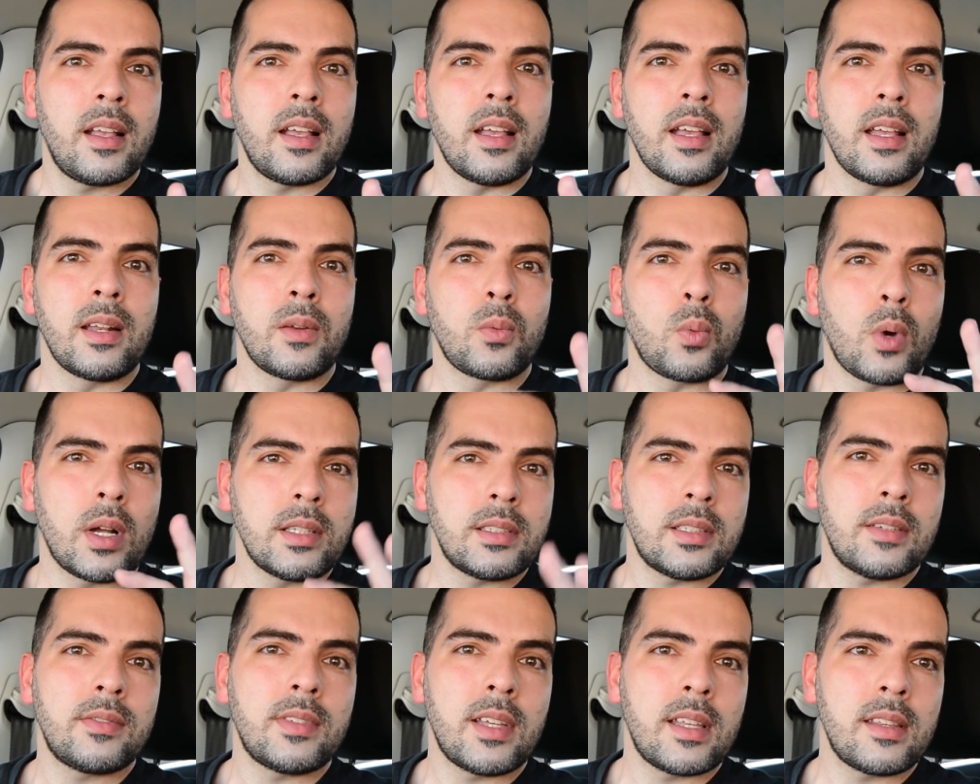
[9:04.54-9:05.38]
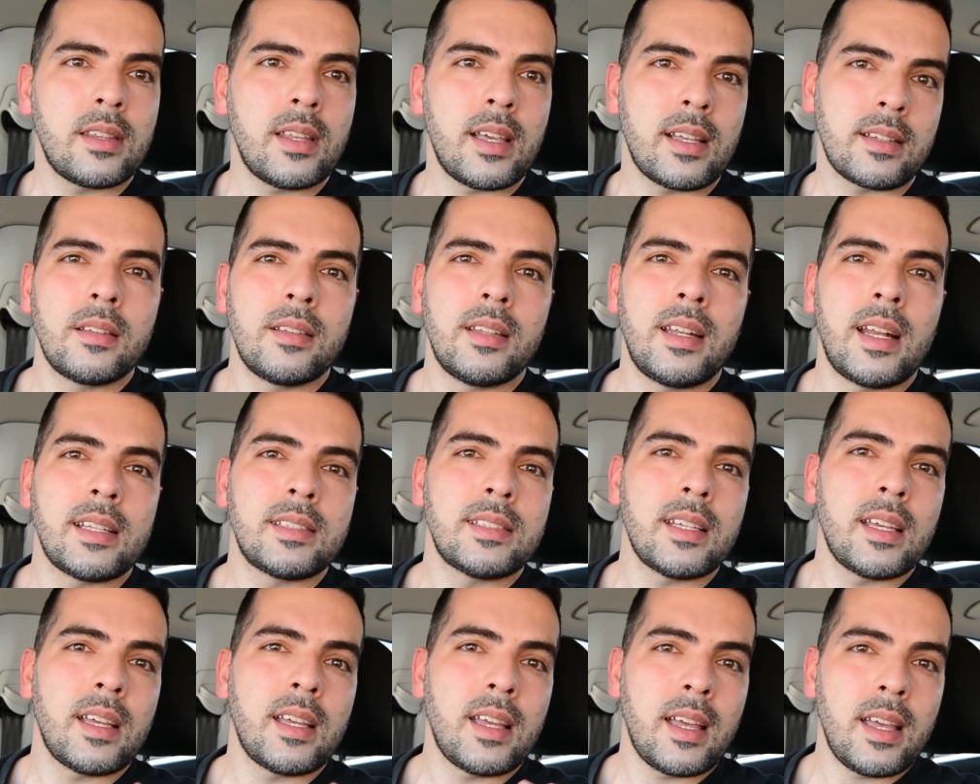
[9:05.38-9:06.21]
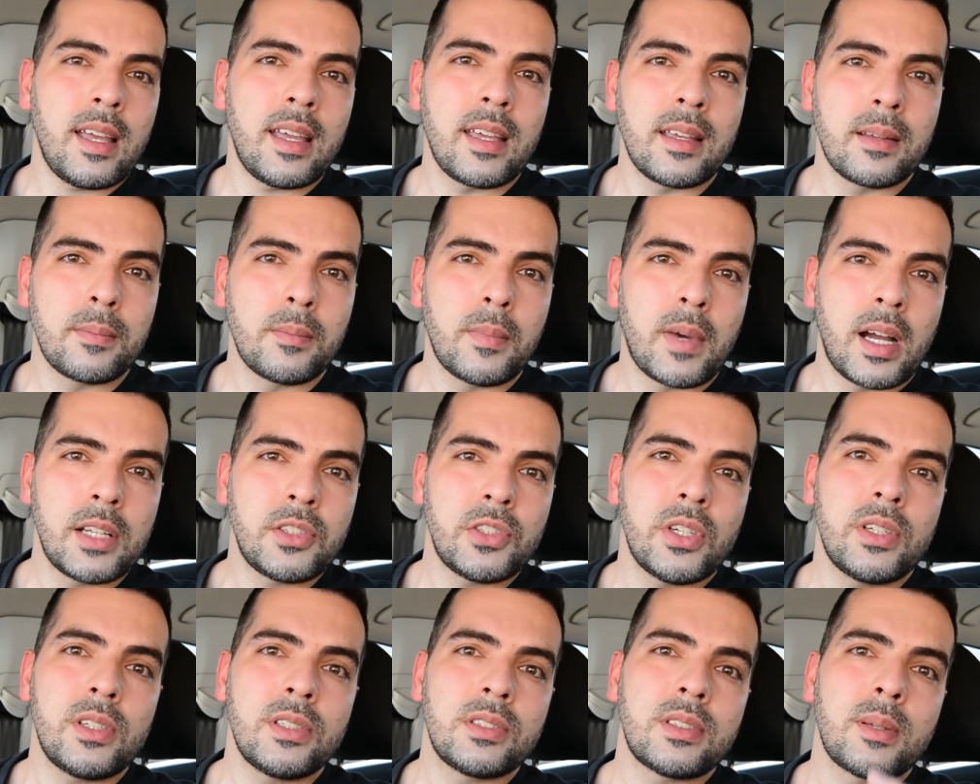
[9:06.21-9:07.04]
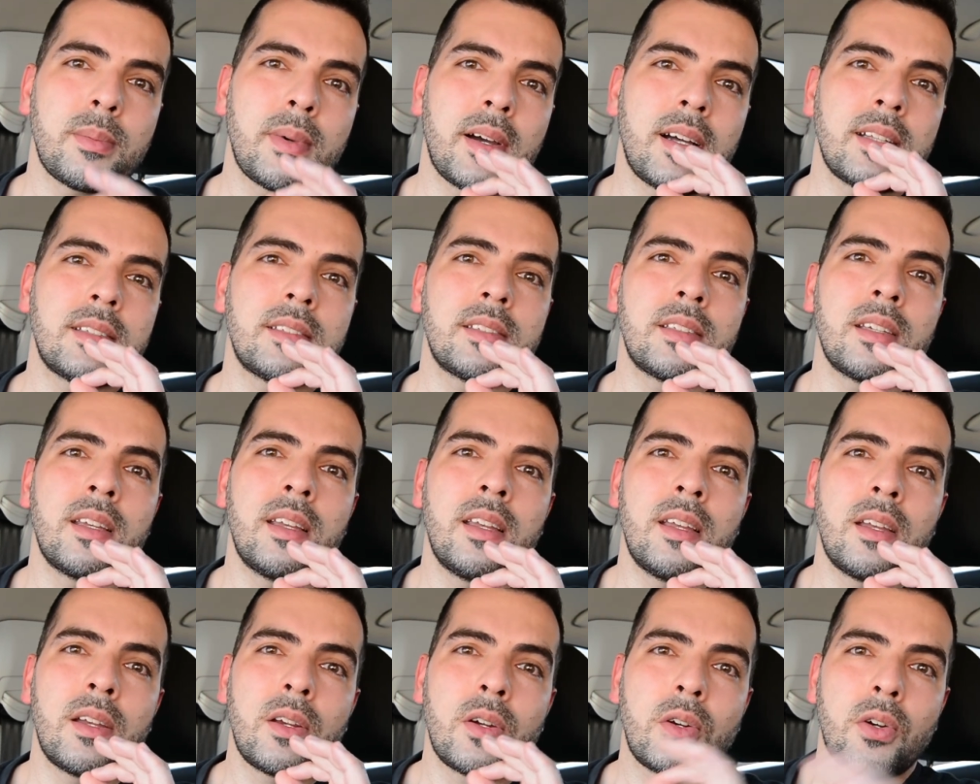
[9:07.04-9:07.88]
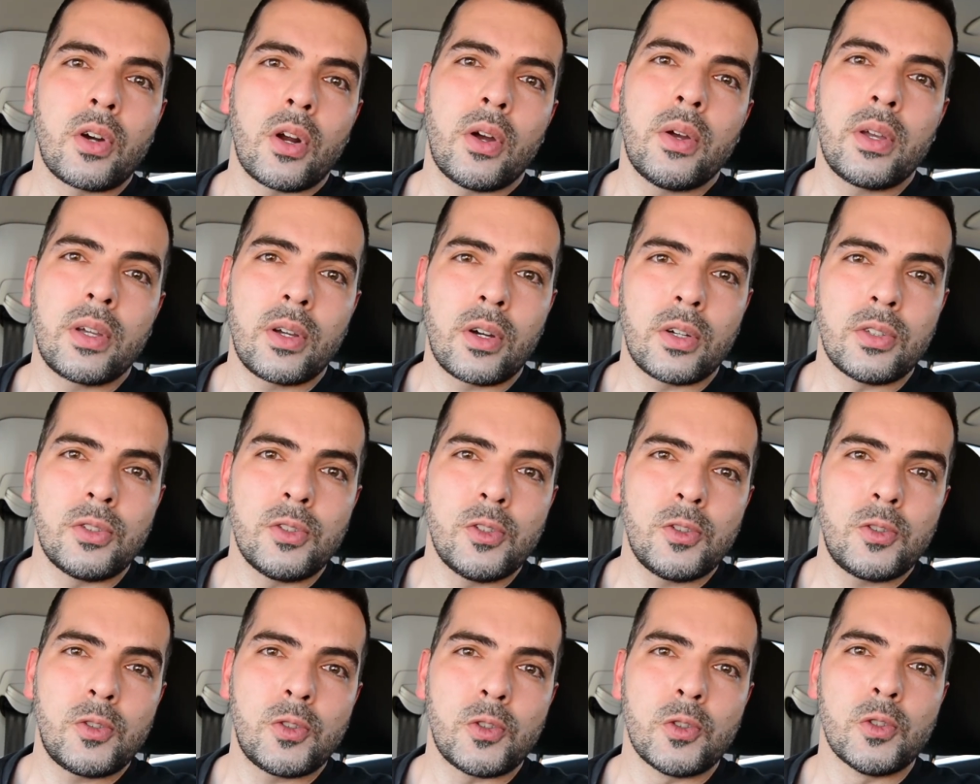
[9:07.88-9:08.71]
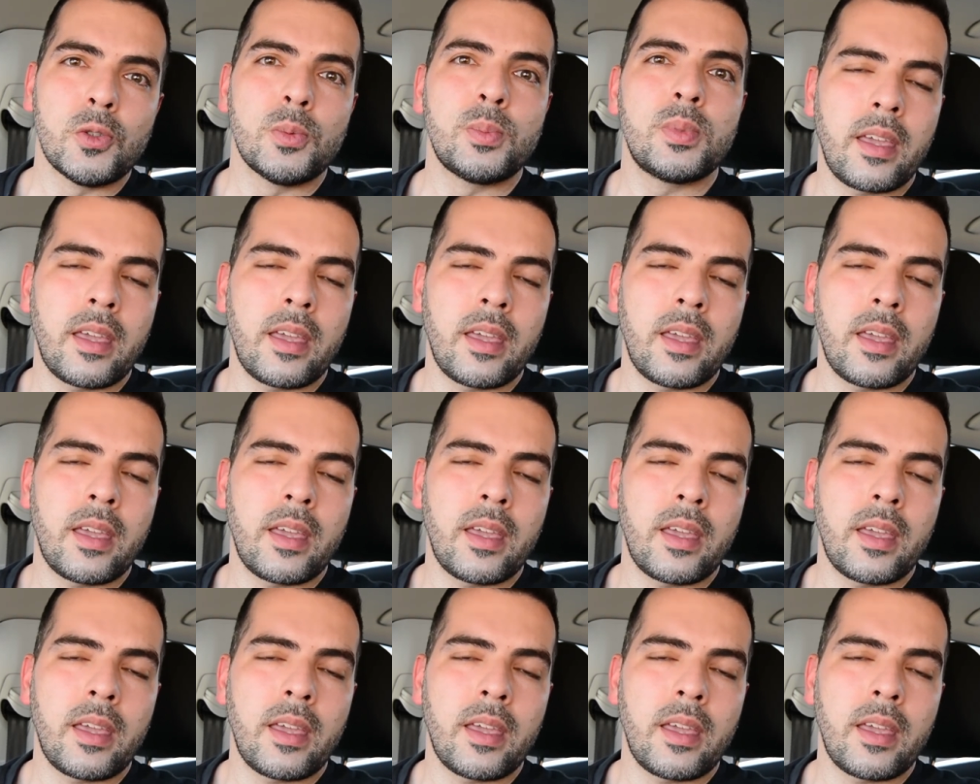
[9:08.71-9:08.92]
And once I've done that, then I say, hey, my channel's about growing on YouTube.